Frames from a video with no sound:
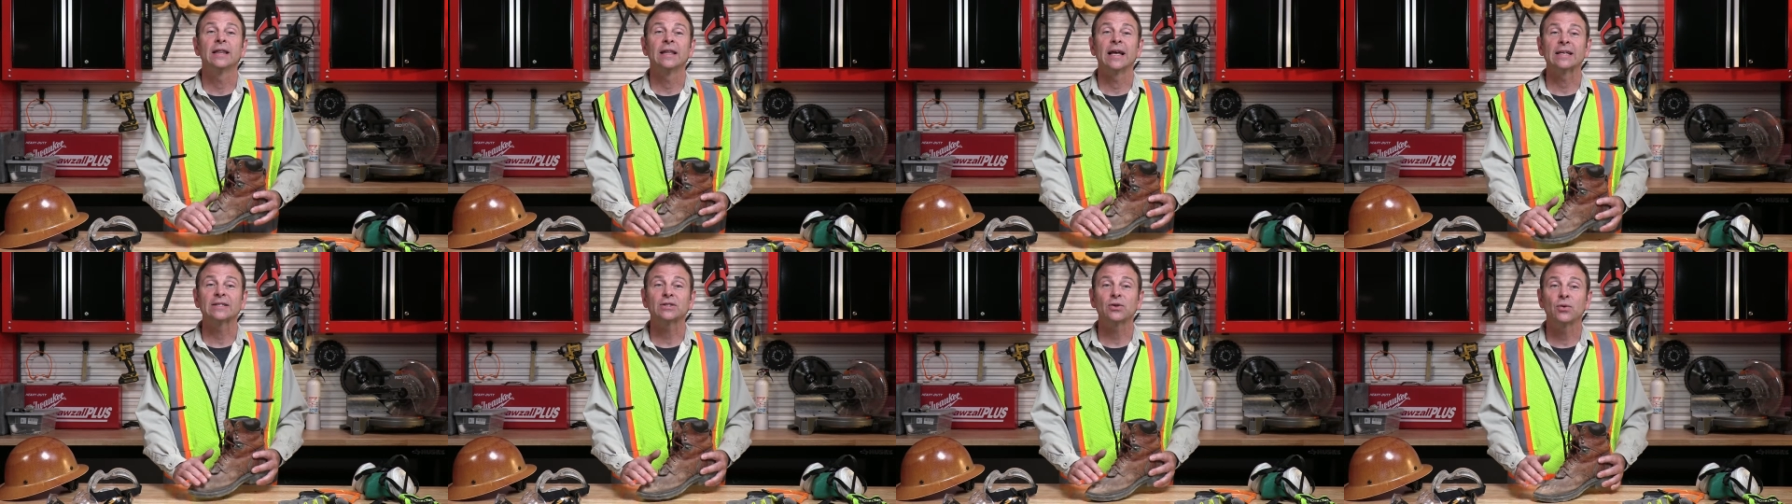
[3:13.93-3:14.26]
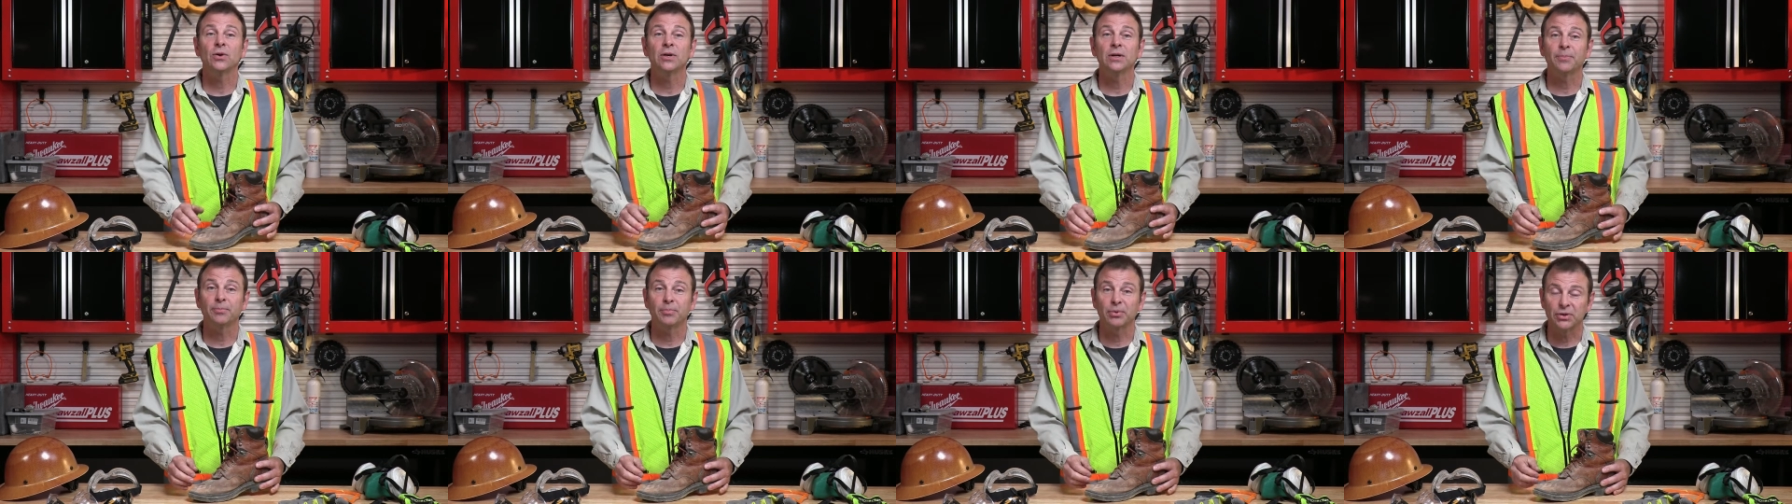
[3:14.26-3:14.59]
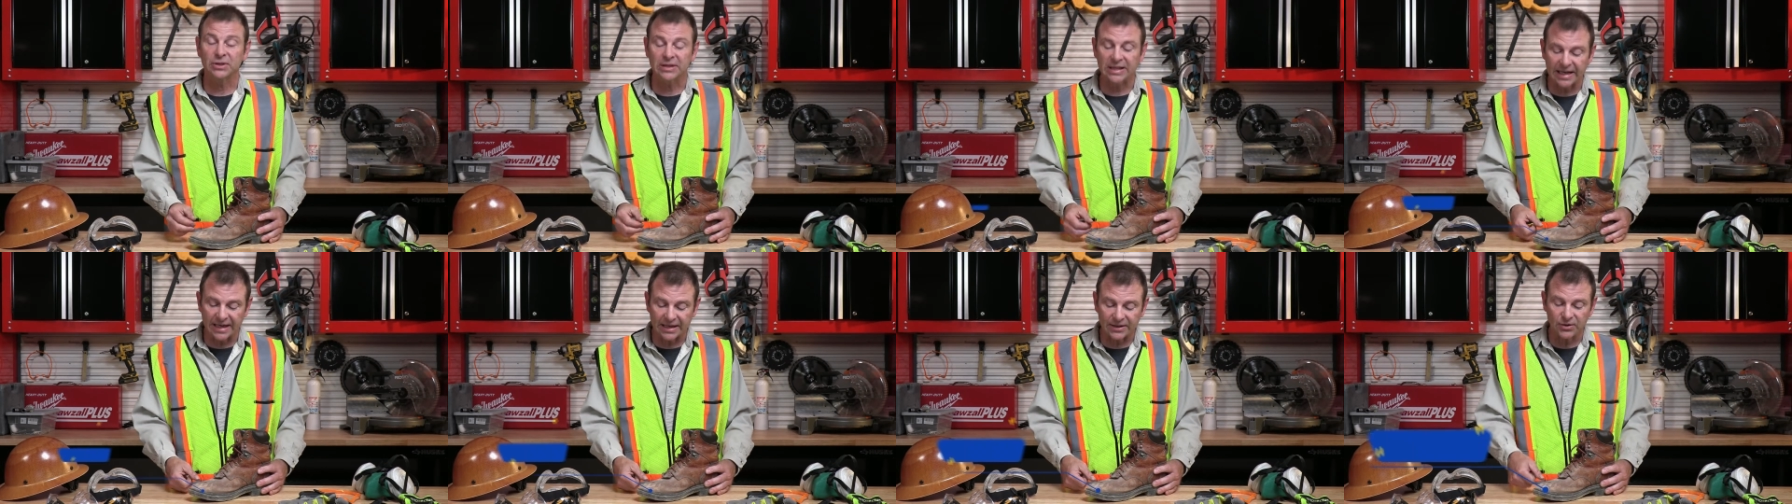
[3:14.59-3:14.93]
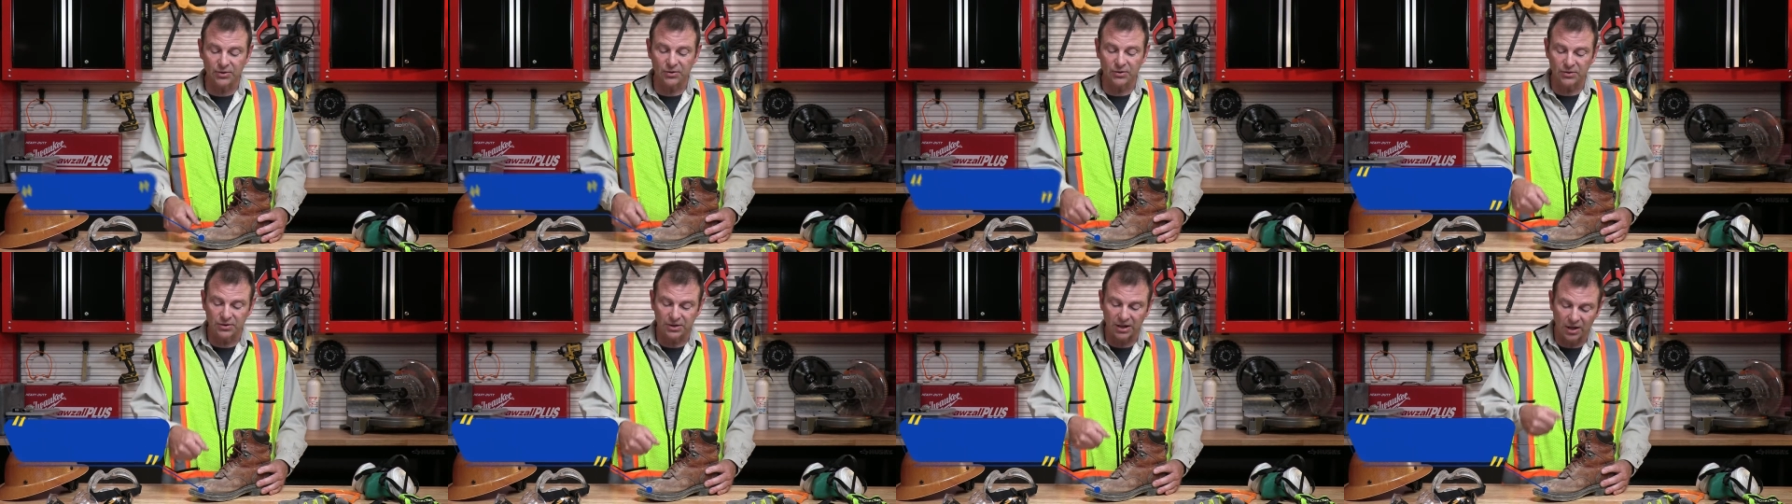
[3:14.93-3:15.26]
That's going to
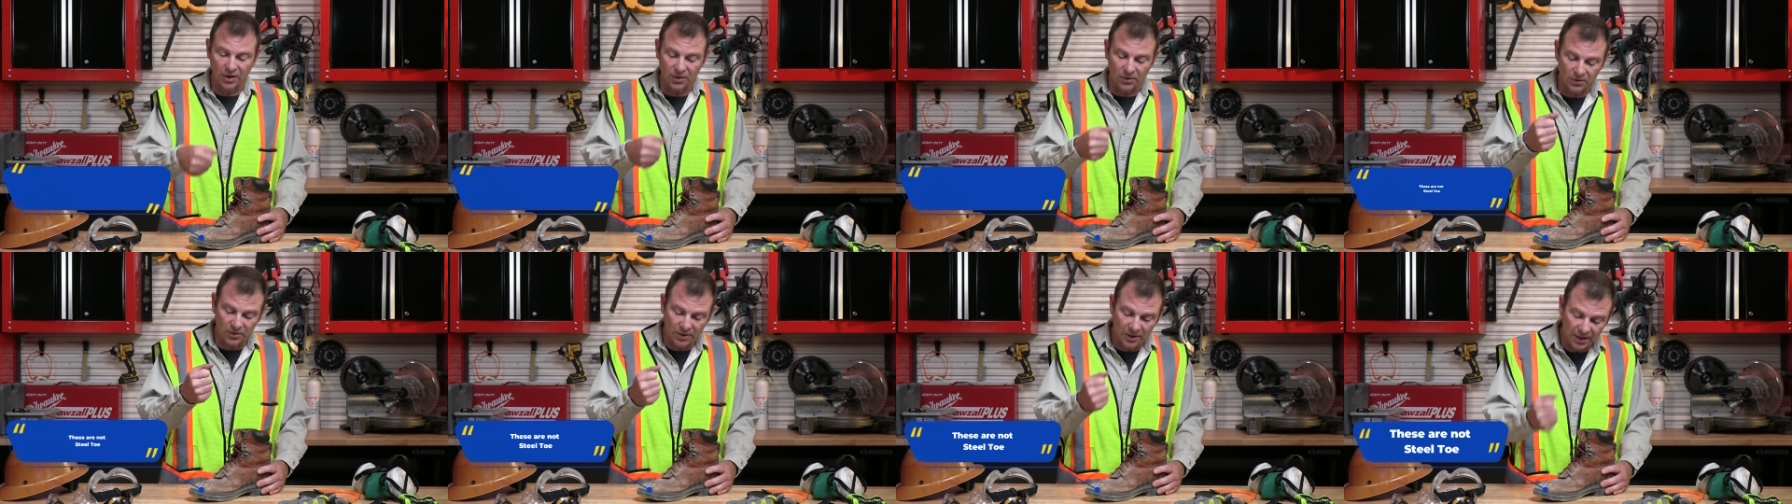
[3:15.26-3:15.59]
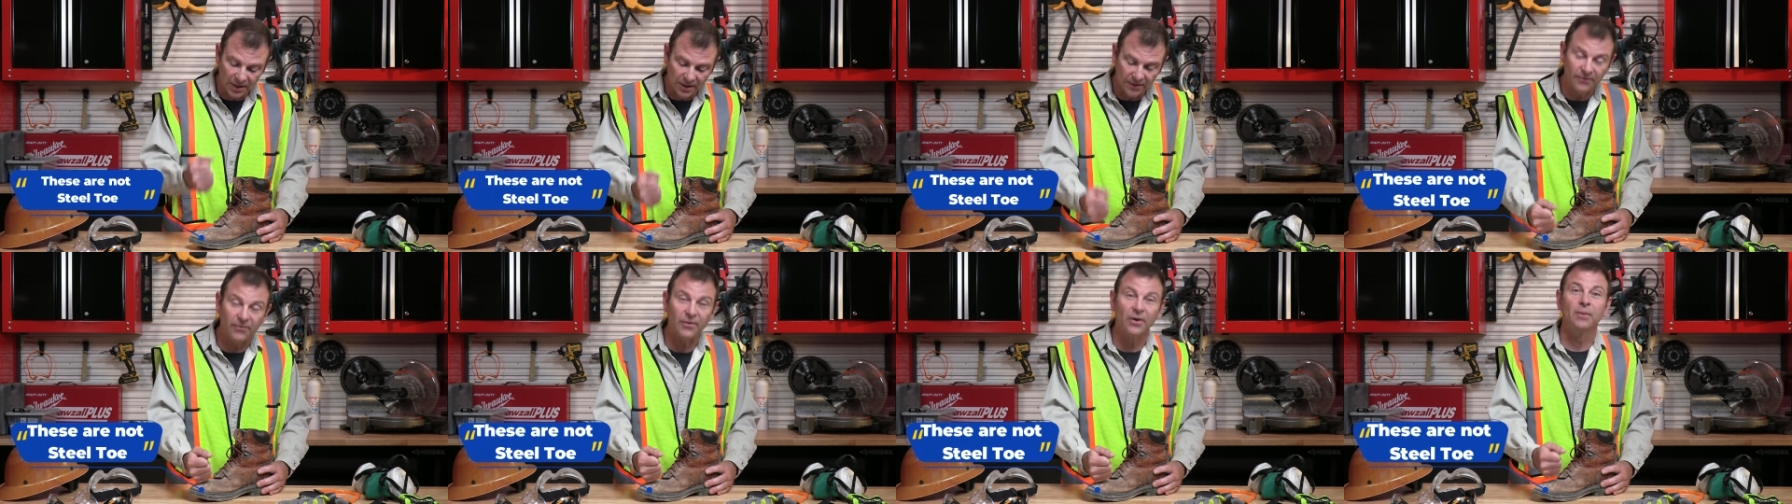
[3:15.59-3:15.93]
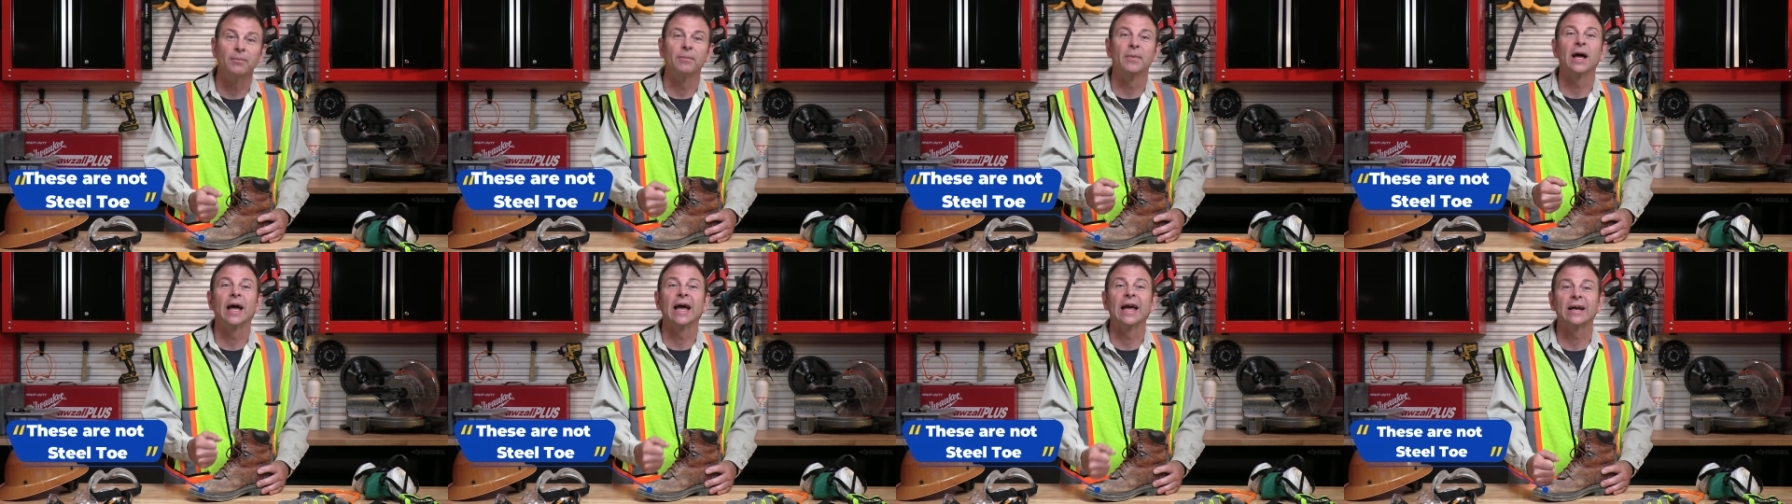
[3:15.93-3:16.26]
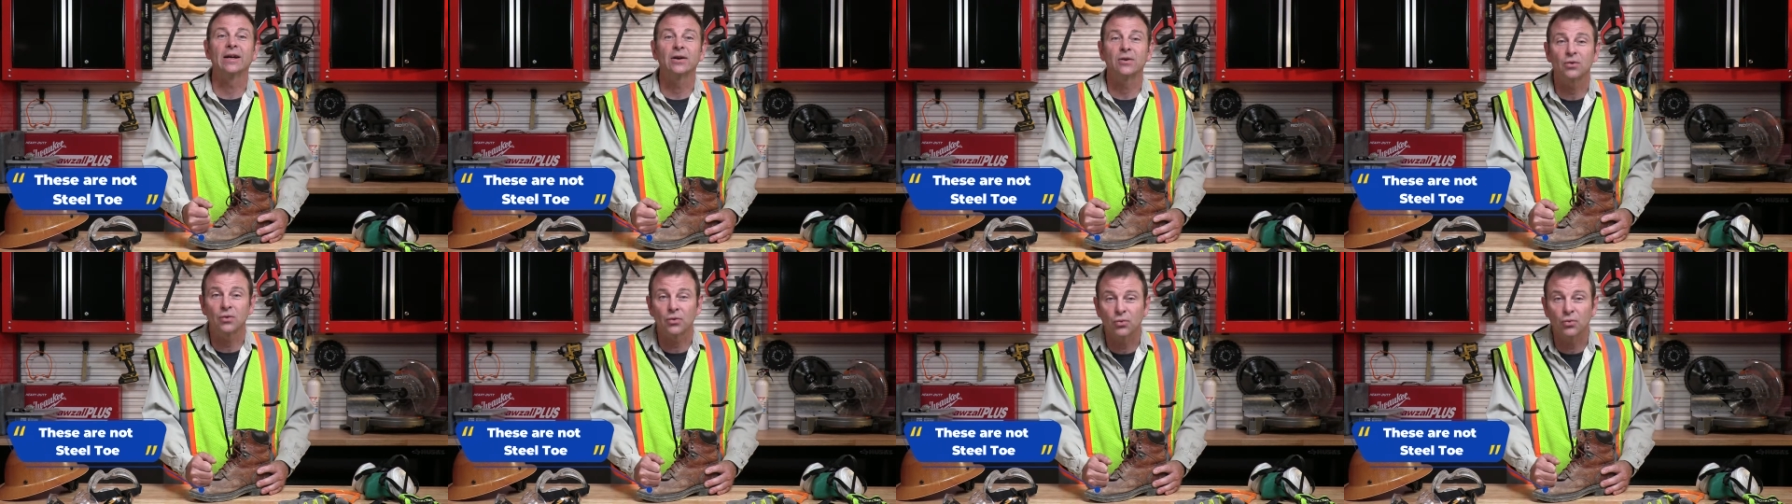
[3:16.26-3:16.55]
protect your toe from a